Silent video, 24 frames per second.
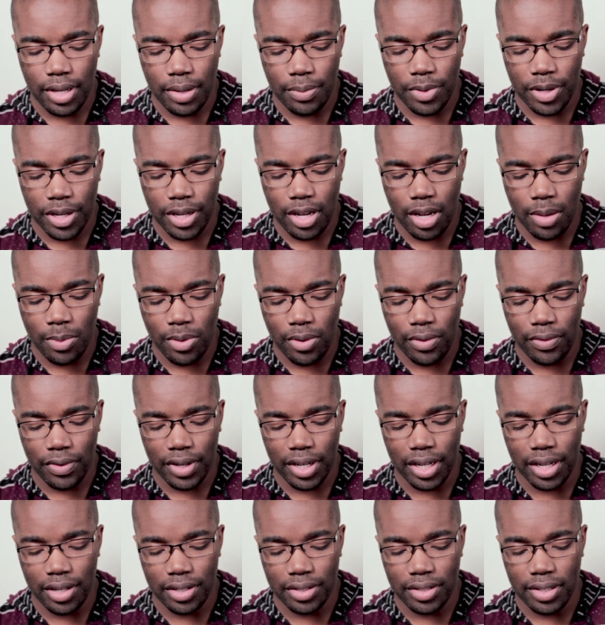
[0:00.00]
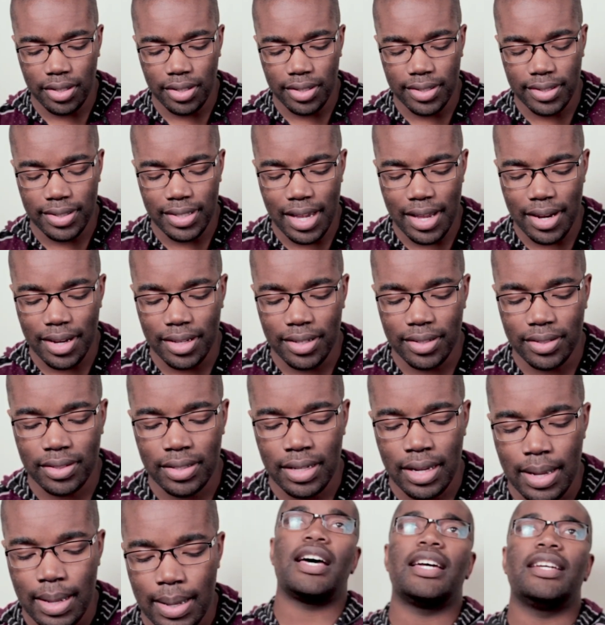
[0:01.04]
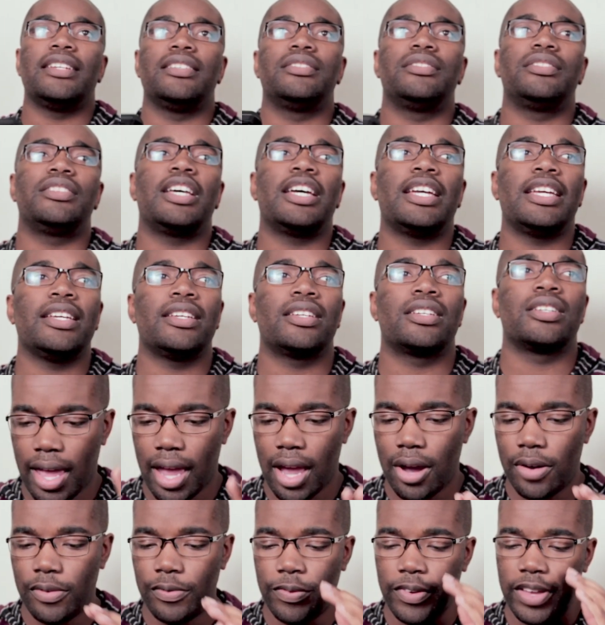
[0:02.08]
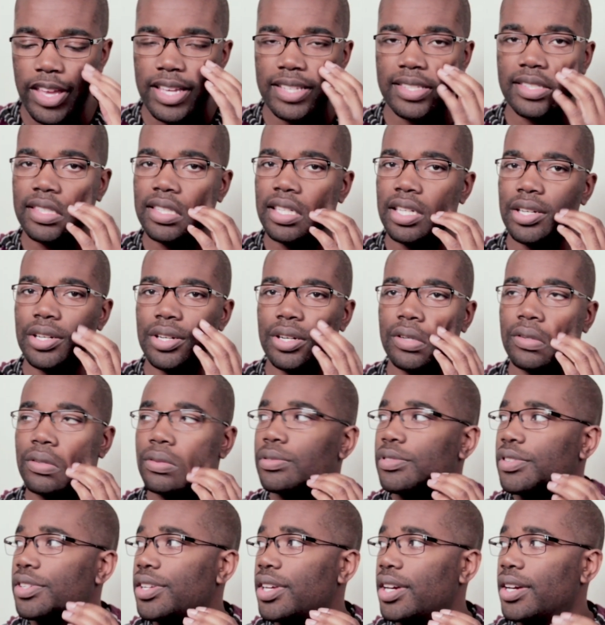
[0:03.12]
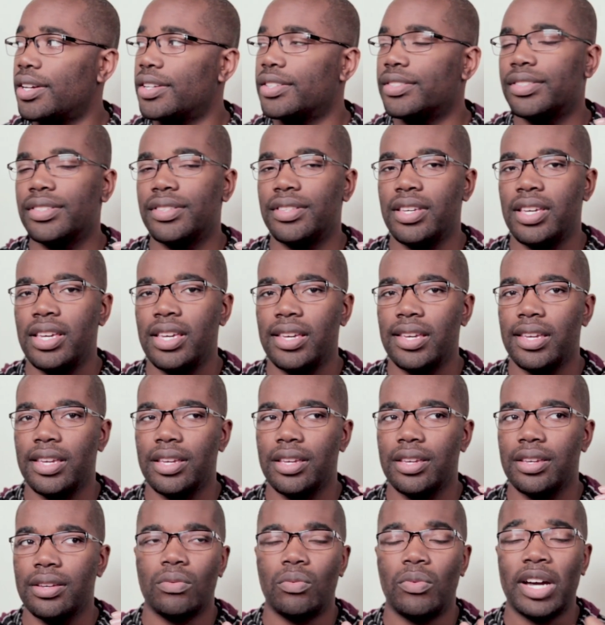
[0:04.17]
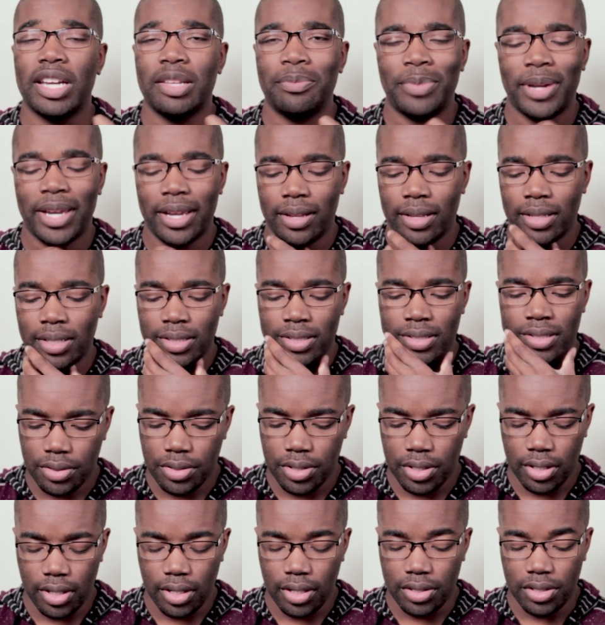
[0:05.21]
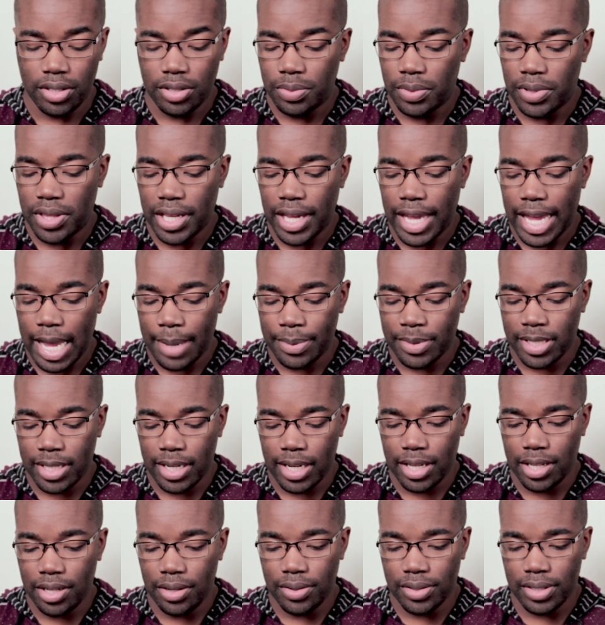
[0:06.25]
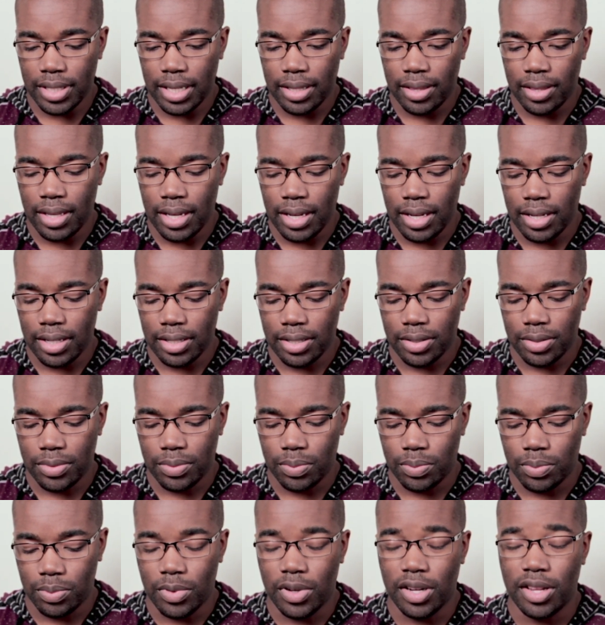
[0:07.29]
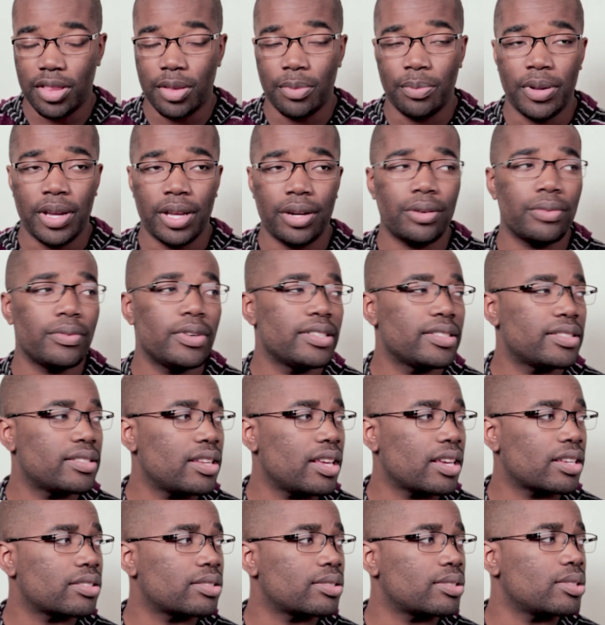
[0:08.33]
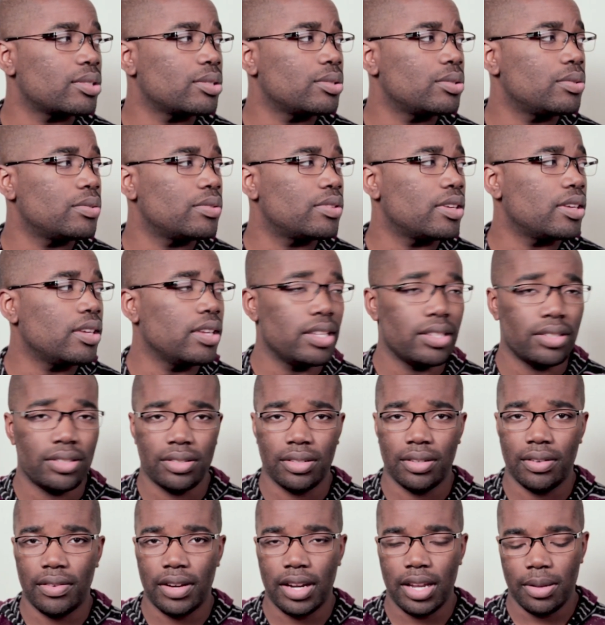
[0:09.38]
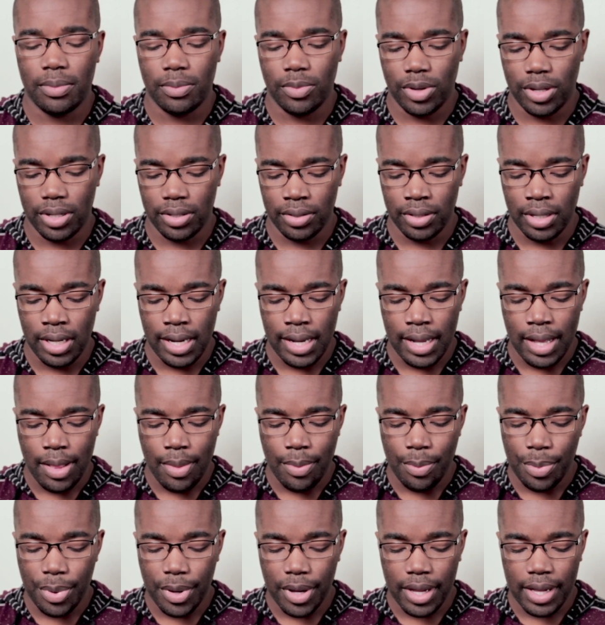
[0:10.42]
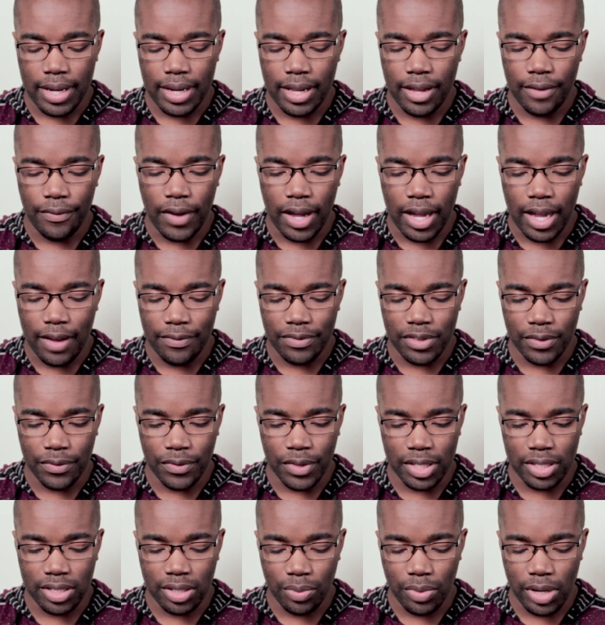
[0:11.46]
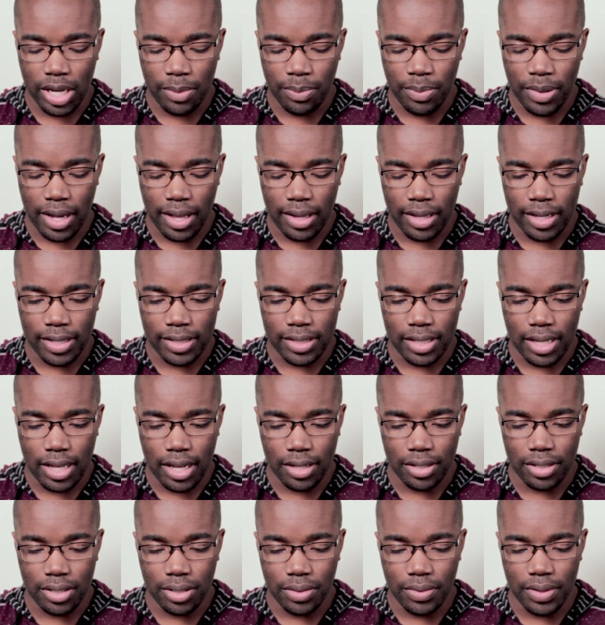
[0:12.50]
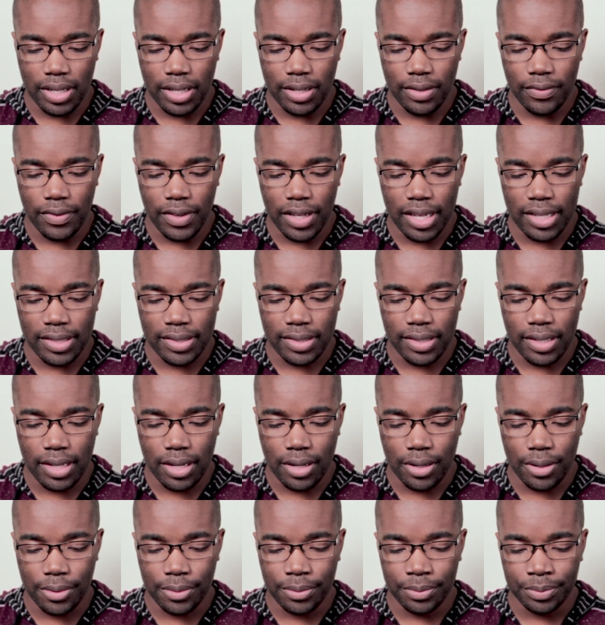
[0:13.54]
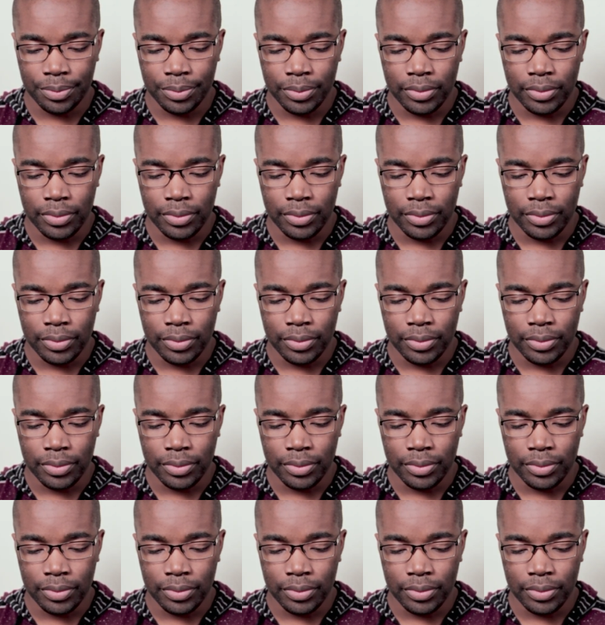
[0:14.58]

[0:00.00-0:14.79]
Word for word: then we come over here to the settings. I like how V S C O does the white balance. J uh, just with the apps that I use, I think it's one of the better ones next to the Instagram one. But if I have to fix the white balance, I'll do it in V S C O,